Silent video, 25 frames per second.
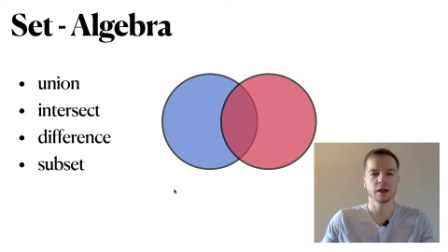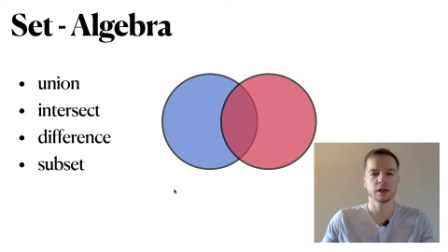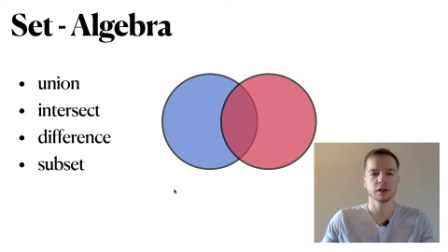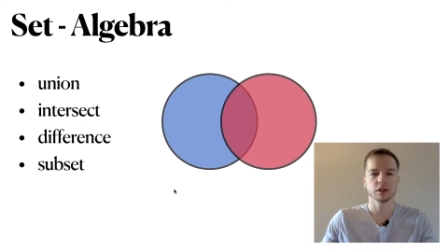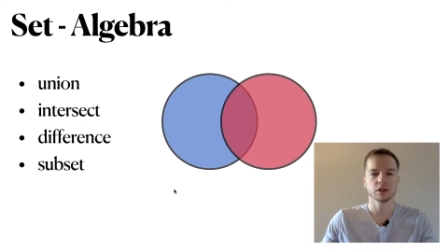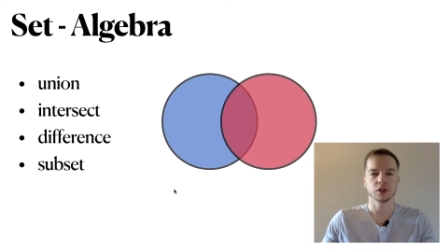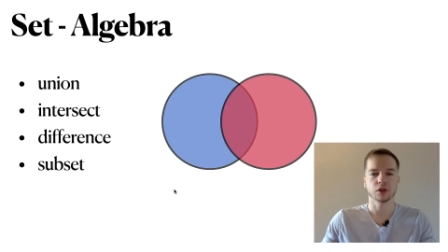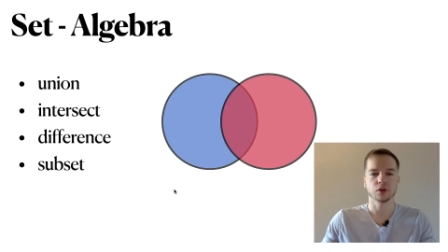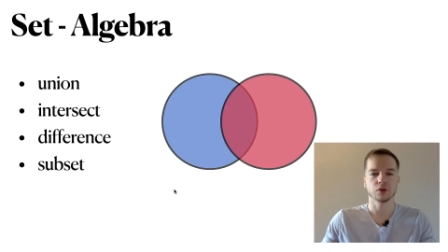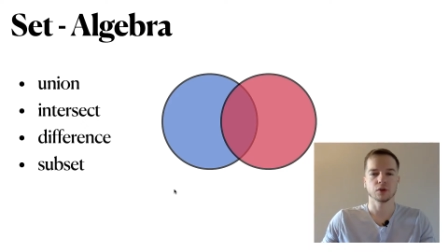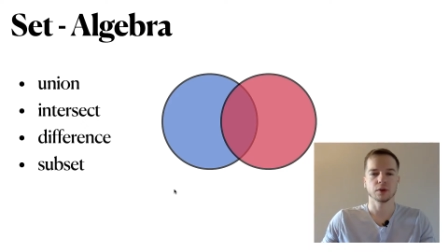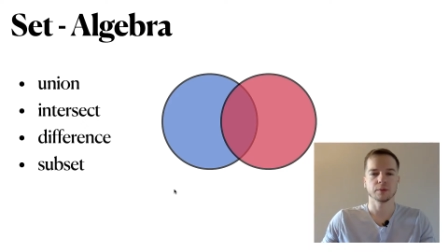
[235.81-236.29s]

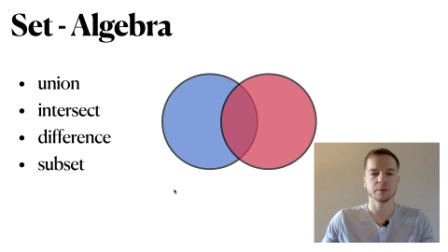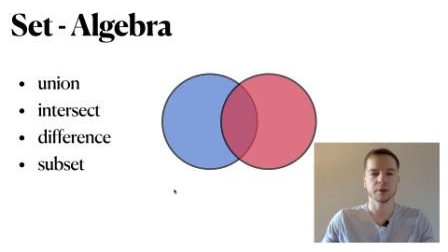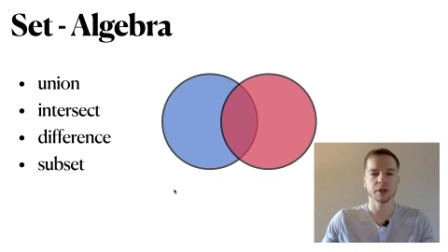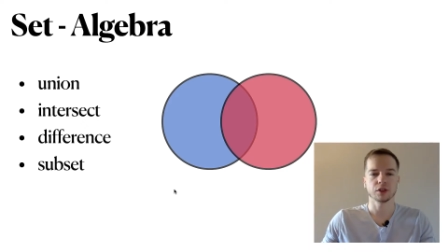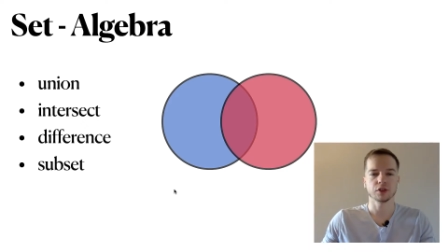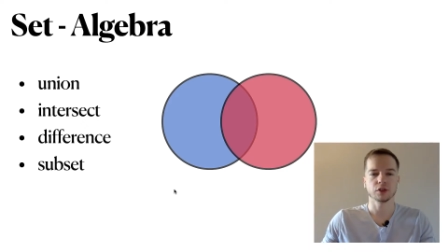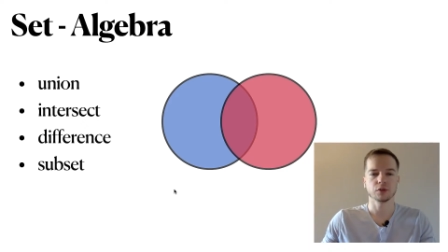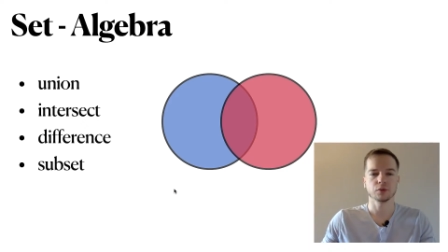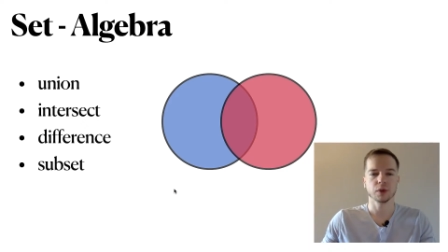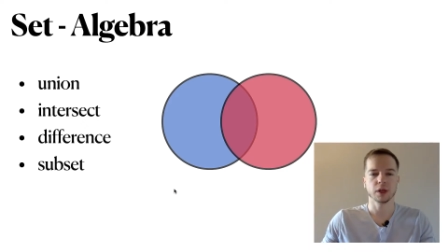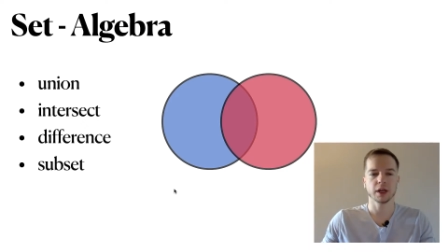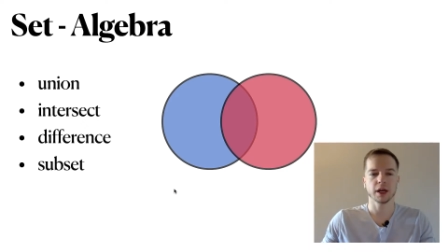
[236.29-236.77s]
So
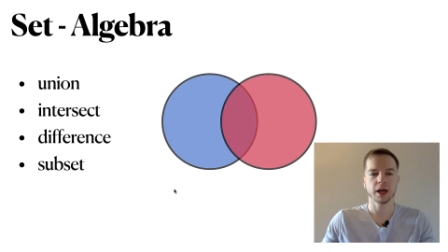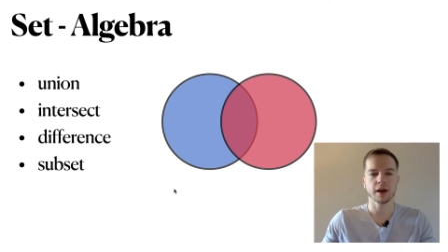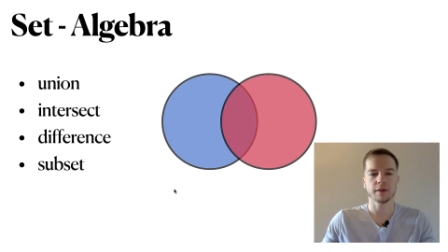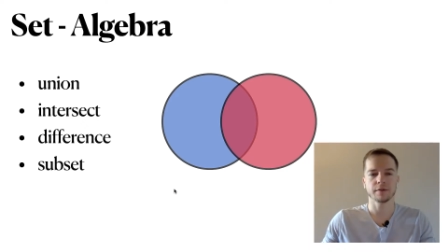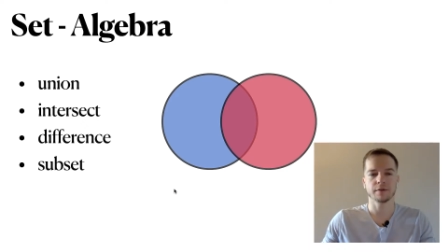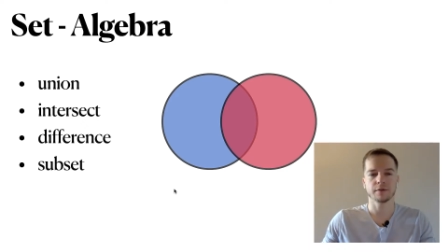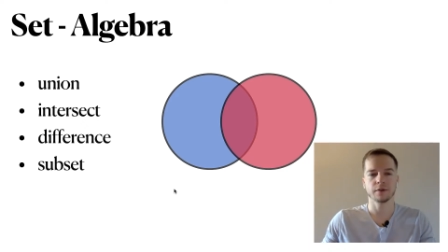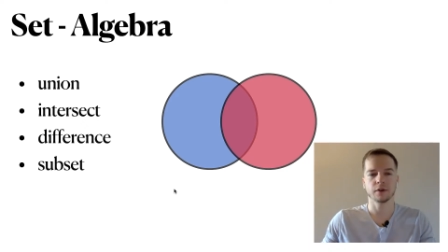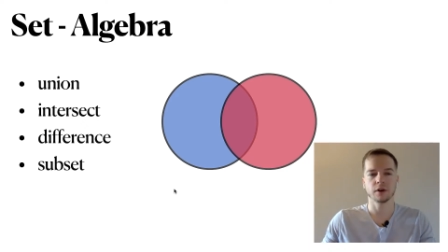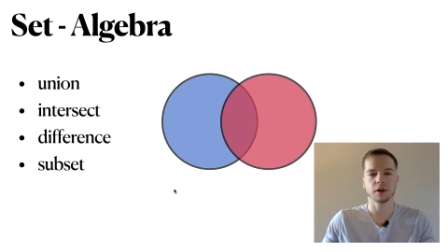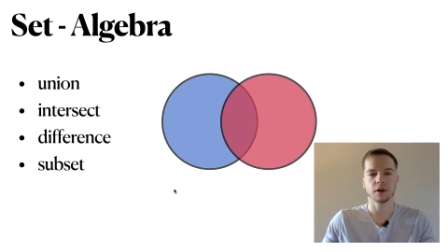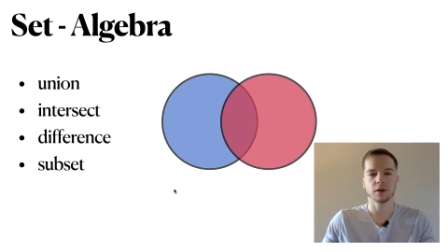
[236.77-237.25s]
imagine we
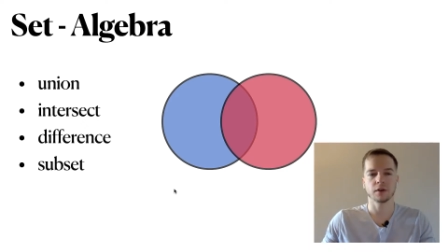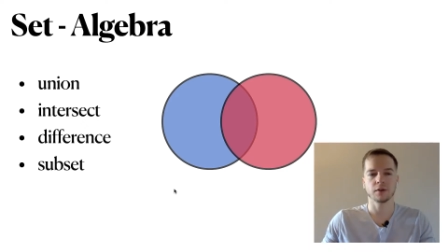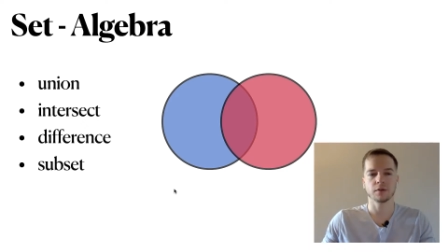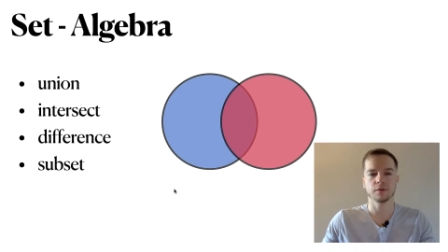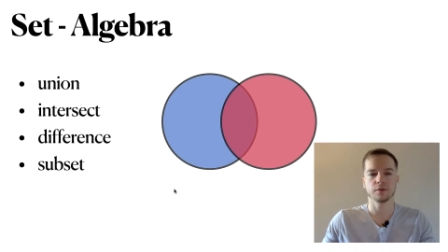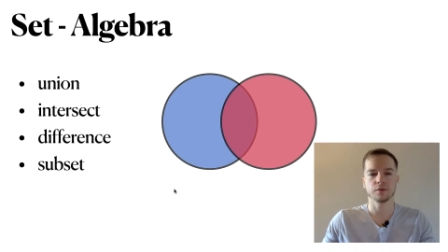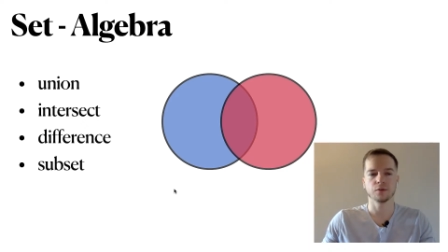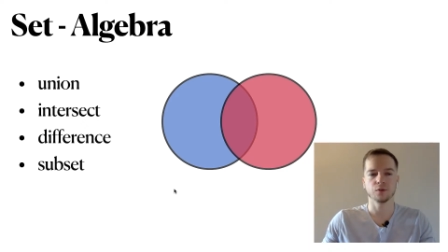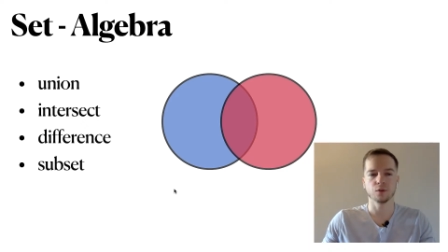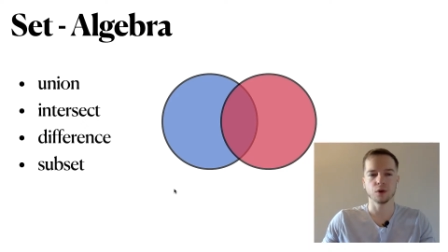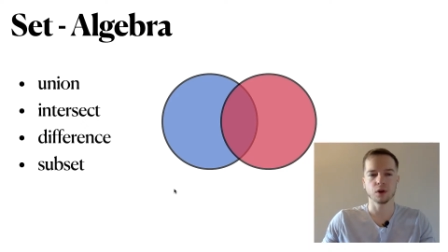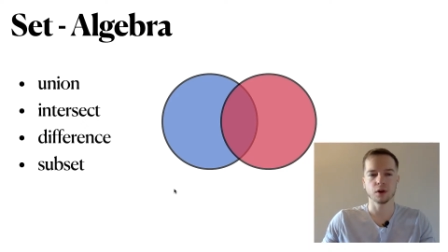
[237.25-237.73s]
have
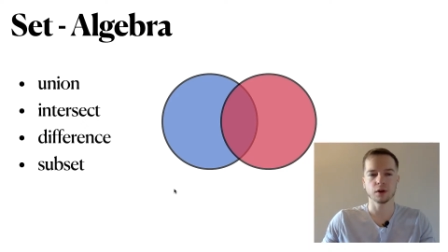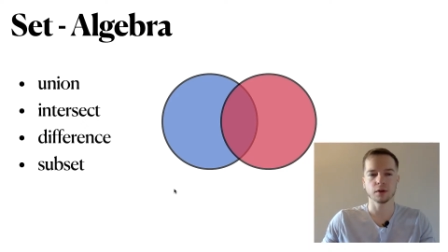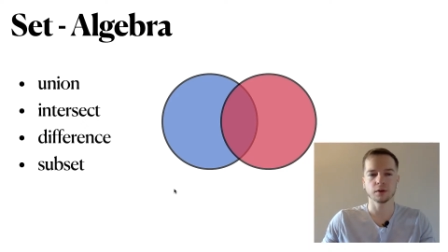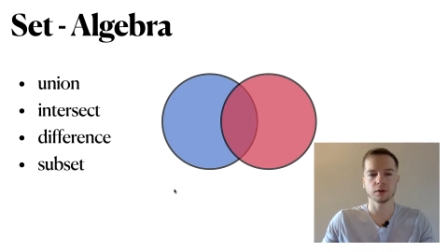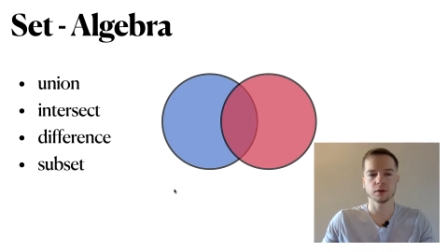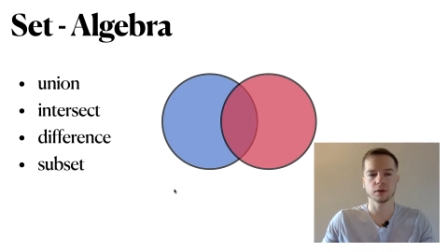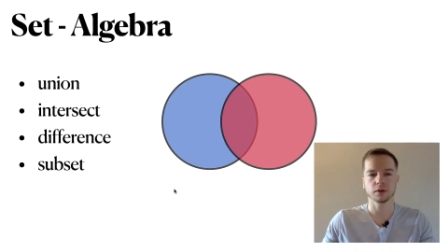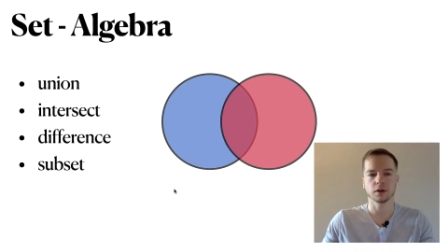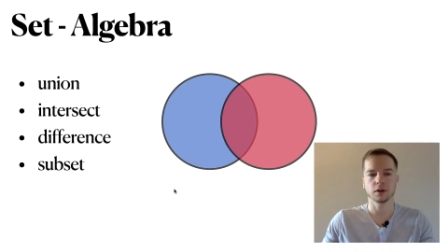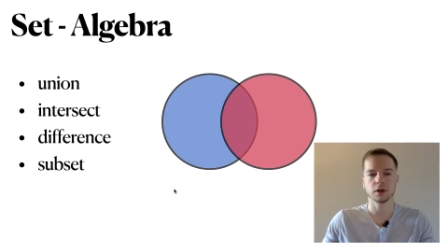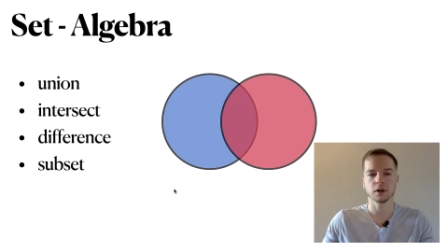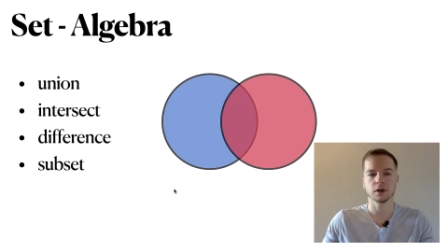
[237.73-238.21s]

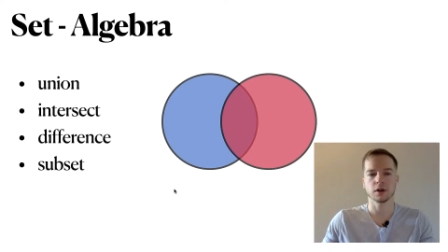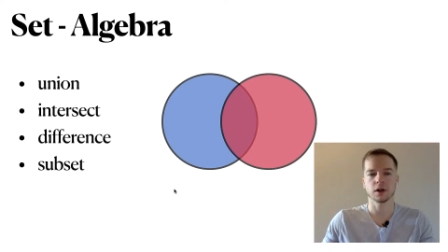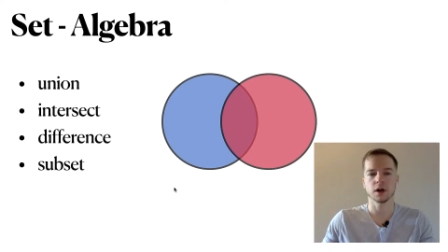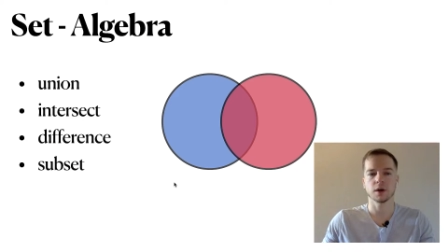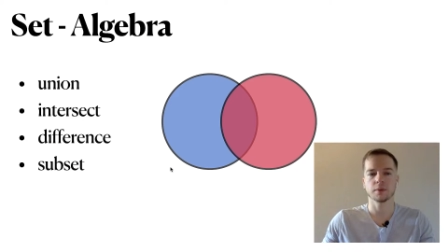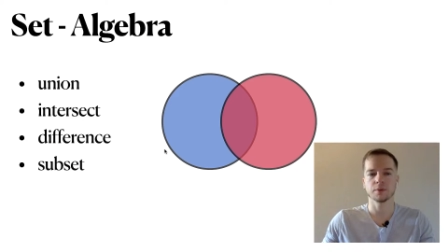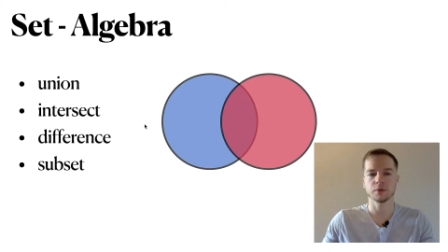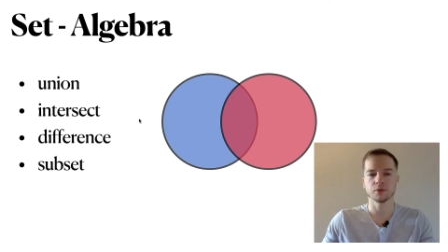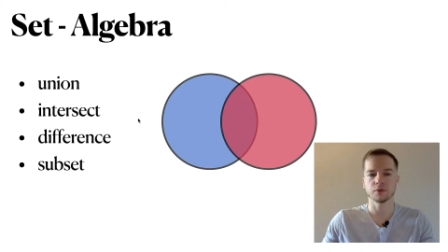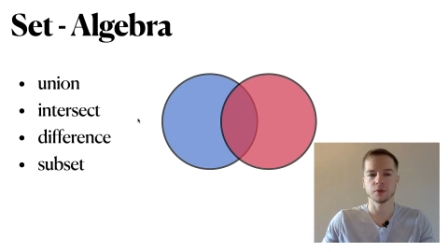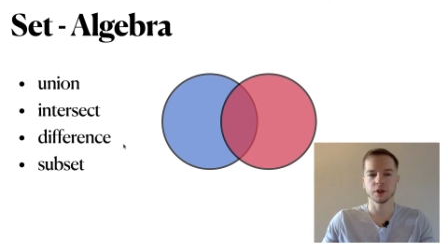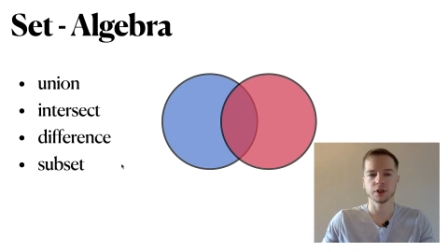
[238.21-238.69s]
four
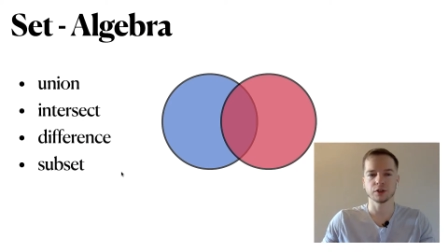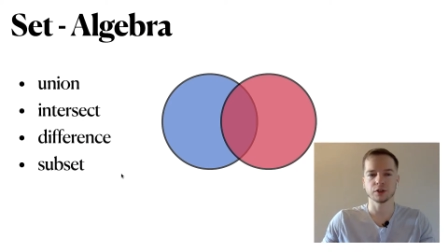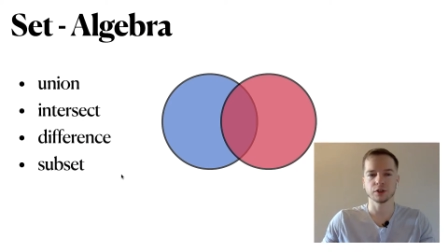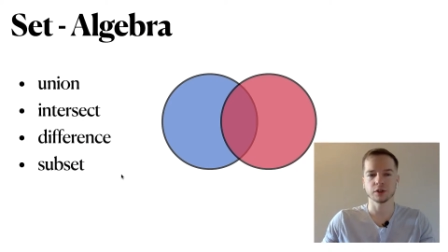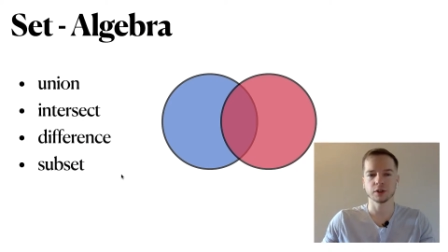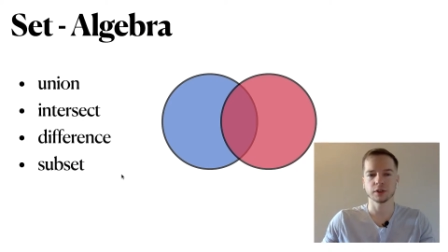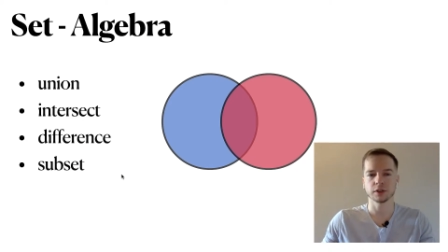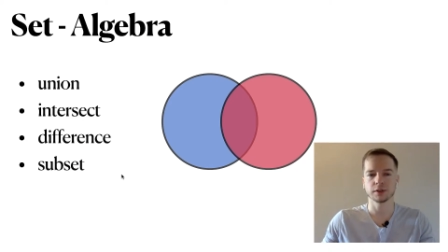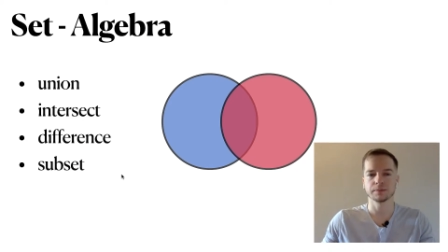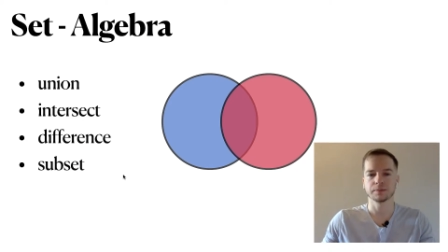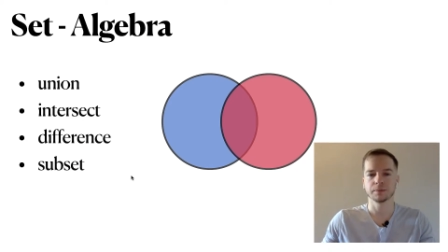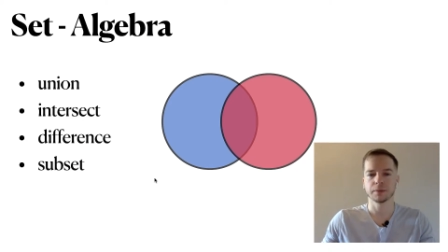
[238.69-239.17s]

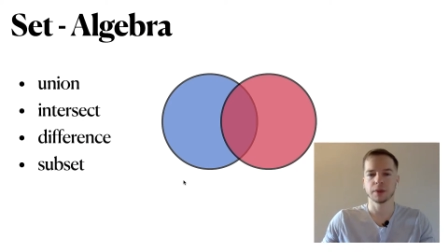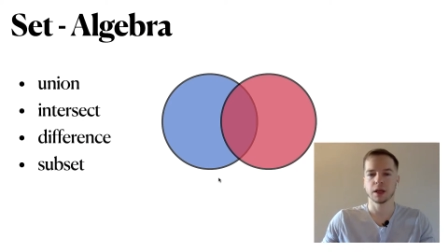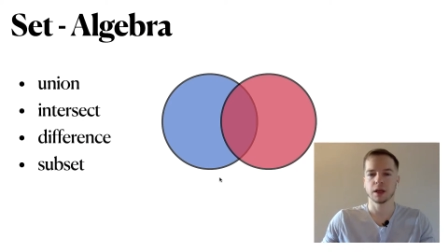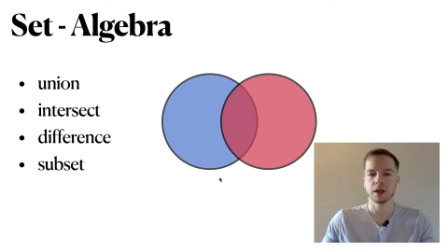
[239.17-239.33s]
operations,